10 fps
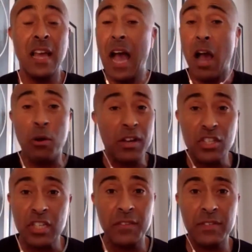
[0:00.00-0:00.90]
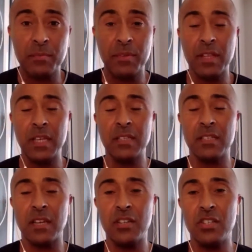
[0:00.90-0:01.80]
how I achieved some of the things that
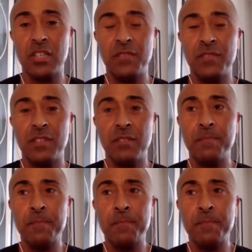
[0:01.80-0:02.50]
I achieved. And